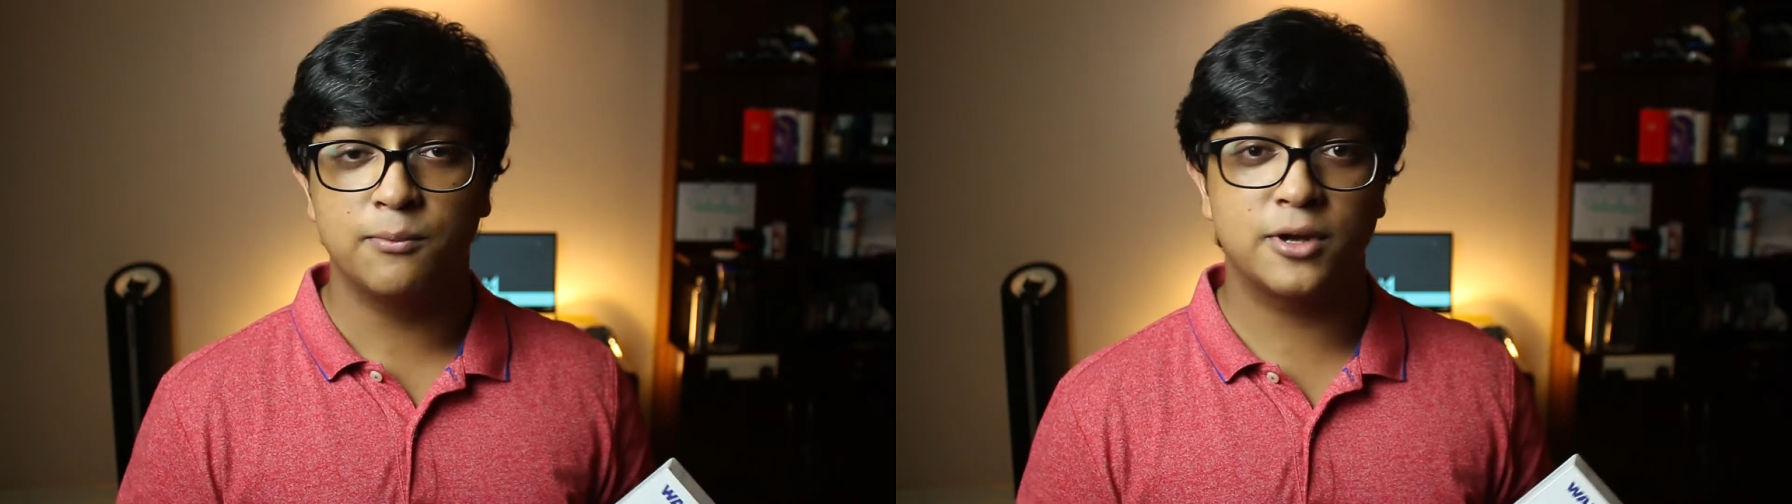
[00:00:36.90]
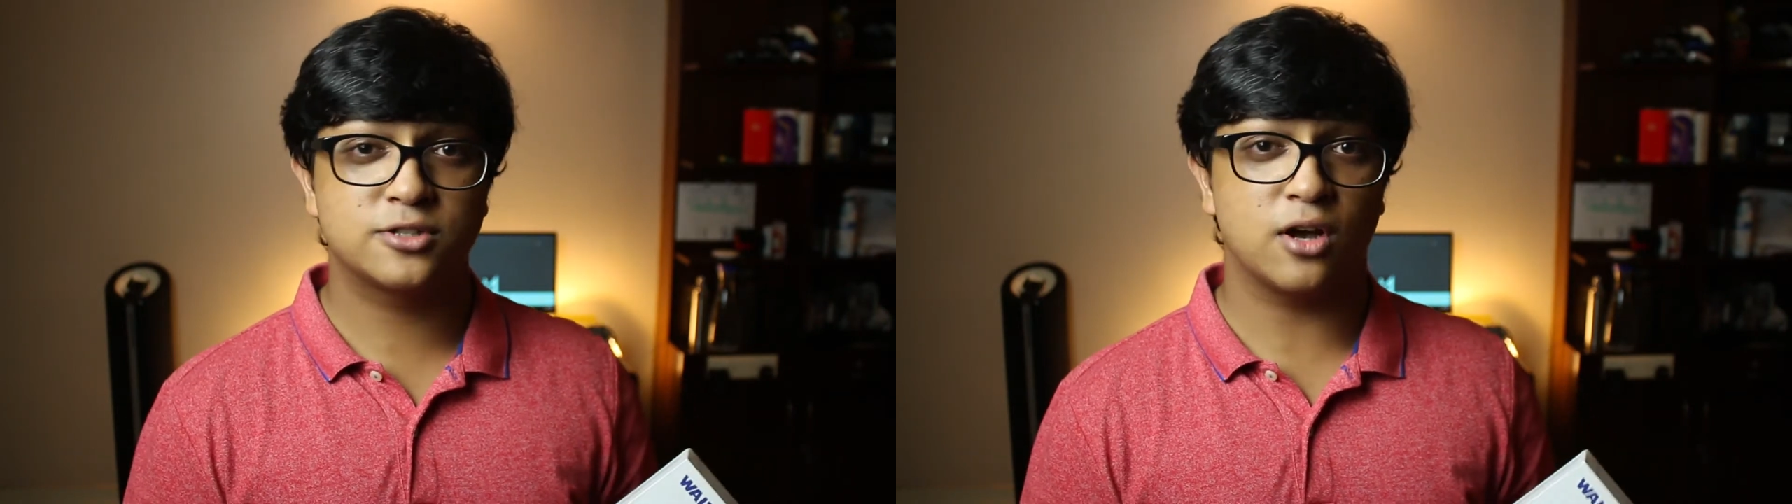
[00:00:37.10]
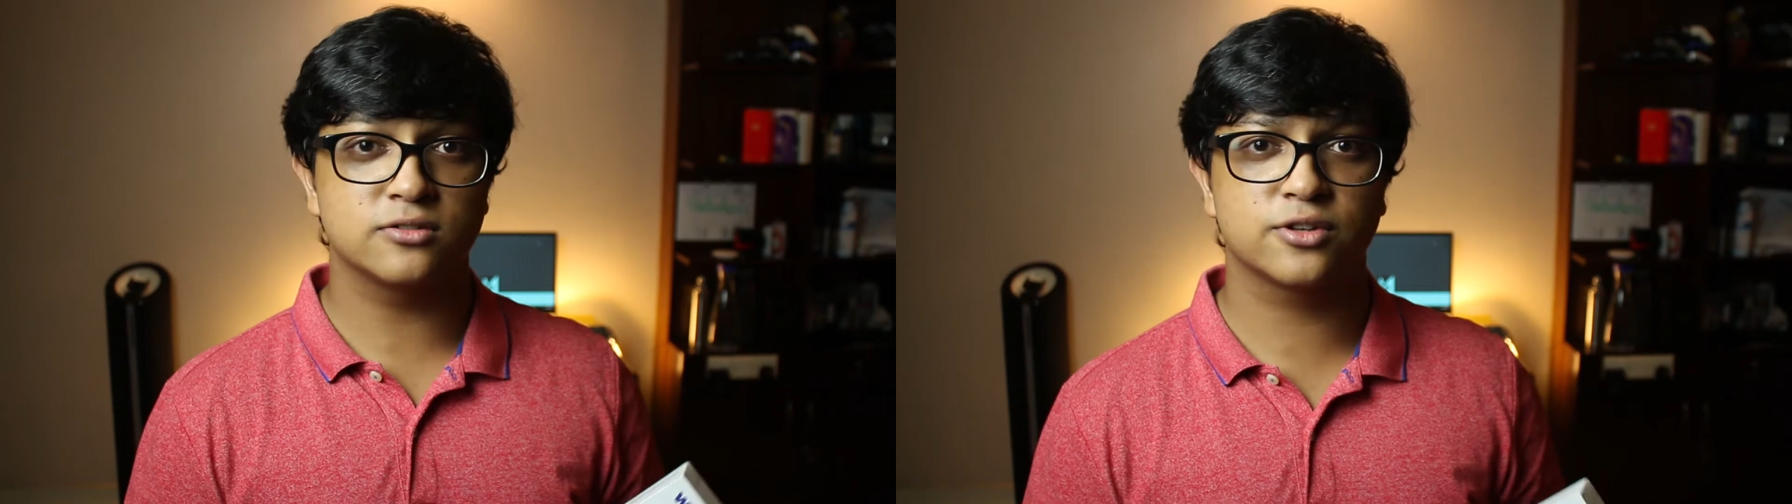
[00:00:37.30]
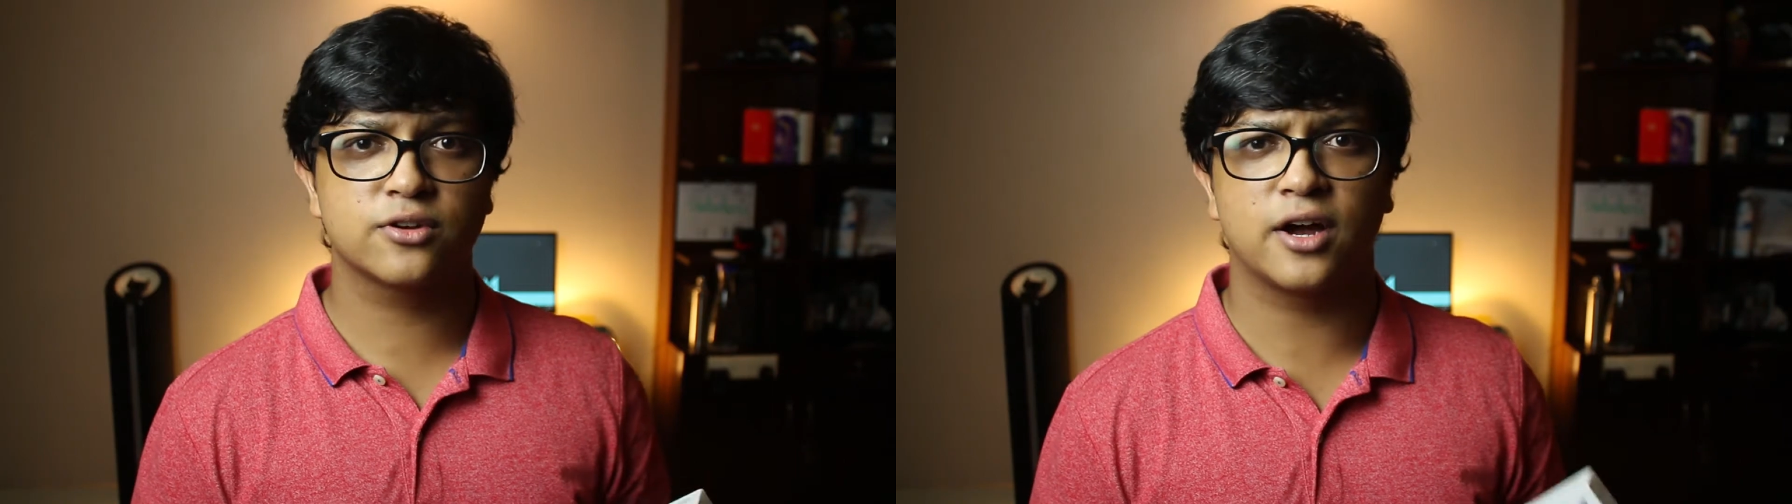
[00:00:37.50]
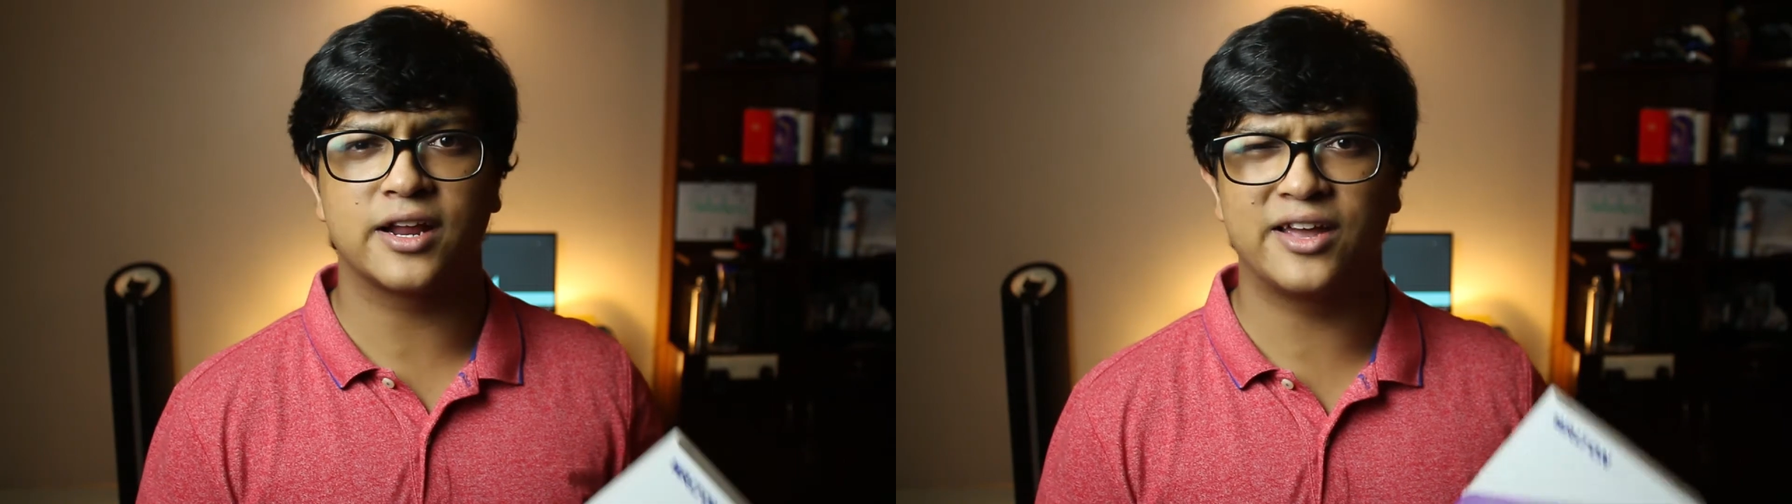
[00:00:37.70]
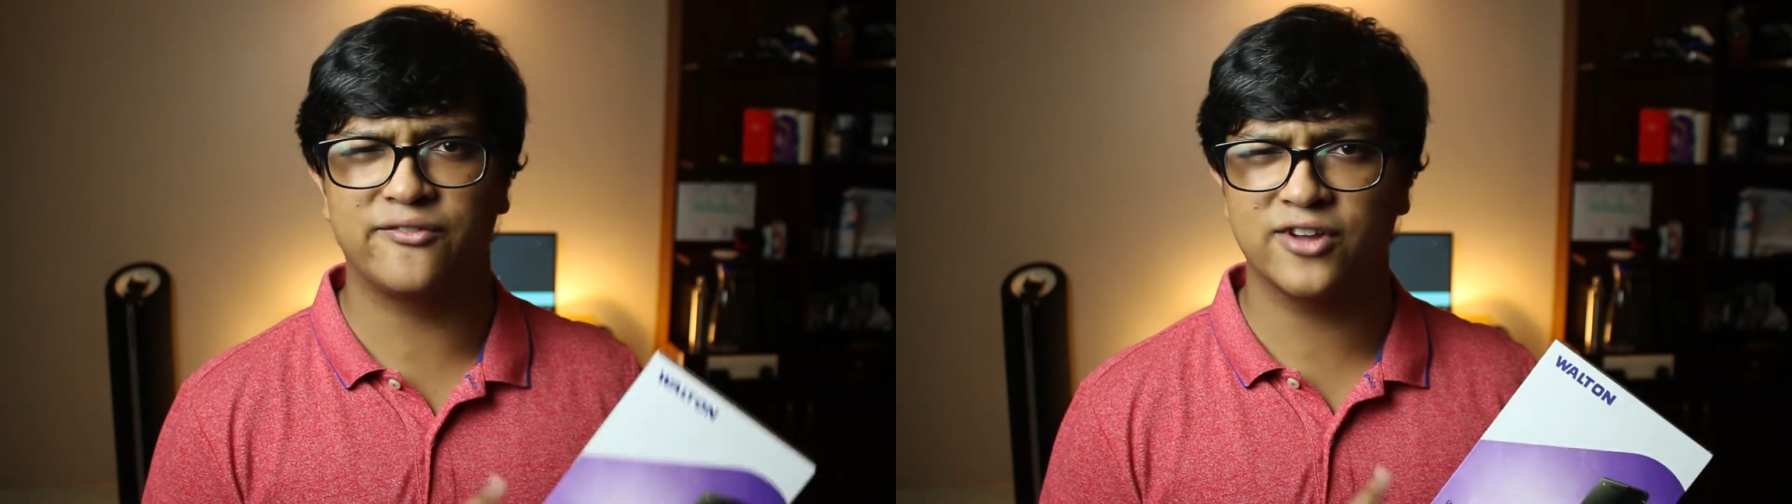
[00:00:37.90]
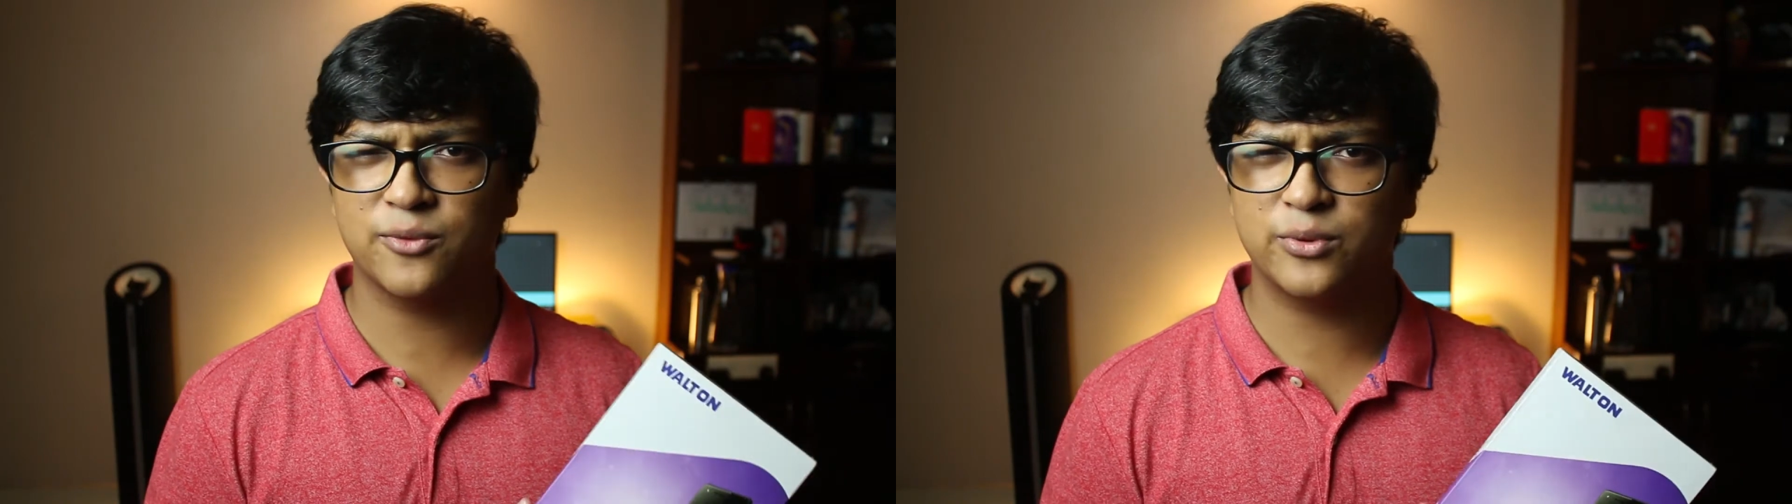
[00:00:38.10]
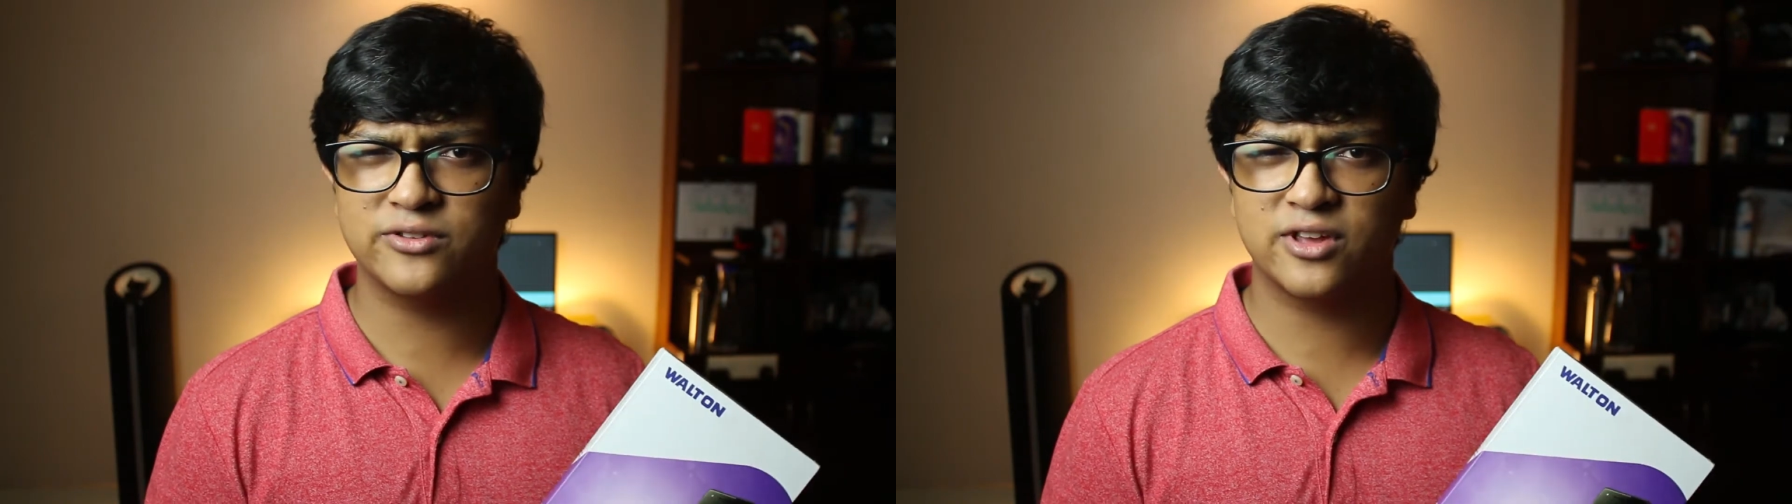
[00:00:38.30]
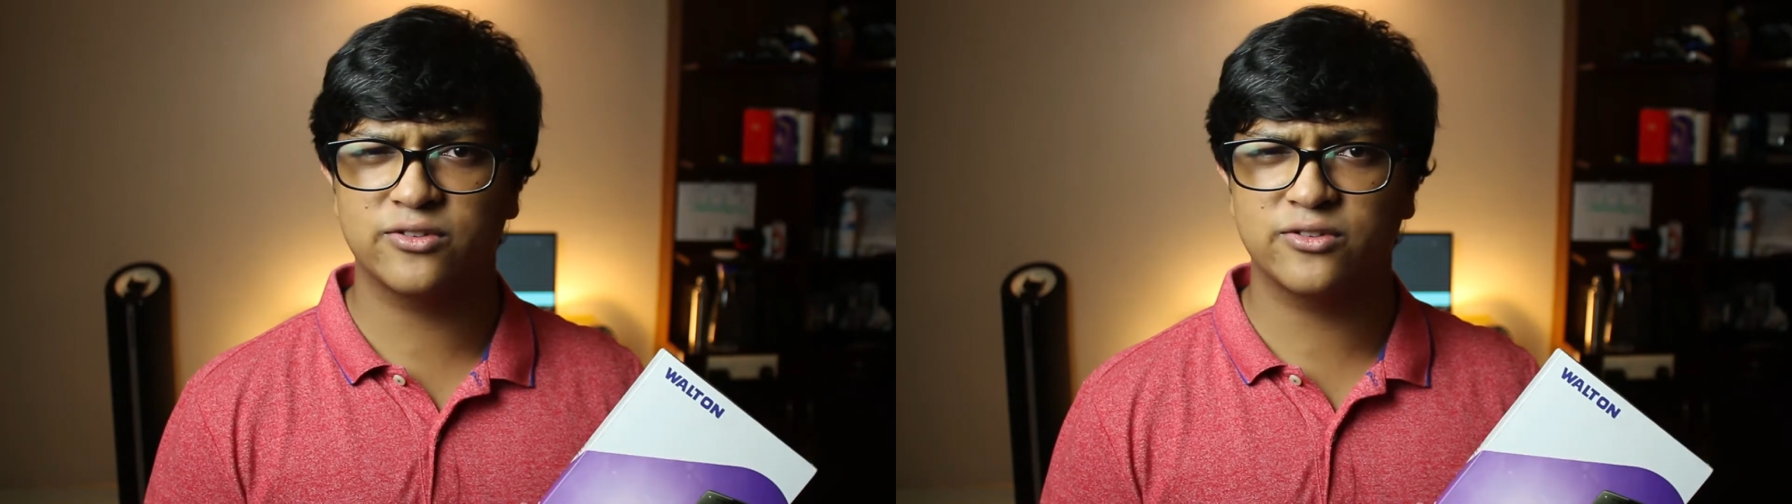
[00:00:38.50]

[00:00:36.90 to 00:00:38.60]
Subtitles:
but it's also got a fingerprint